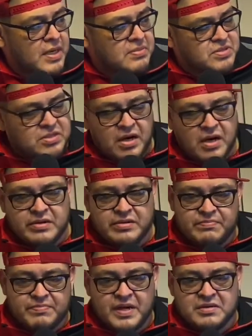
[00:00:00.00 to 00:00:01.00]
to Conor,
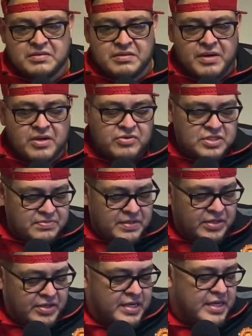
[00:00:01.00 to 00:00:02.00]
props to Kamaru Usman.
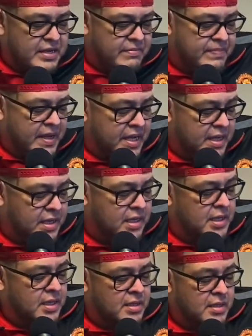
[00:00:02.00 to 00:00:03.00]
You're getting paid.
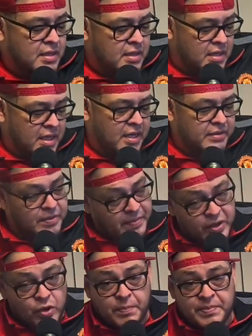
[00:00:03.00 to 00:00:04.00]
You
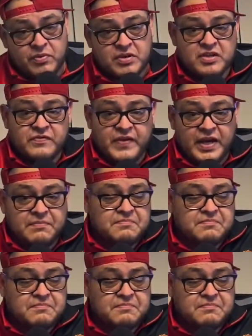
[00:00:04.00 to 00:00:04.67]
better hope you win this fight.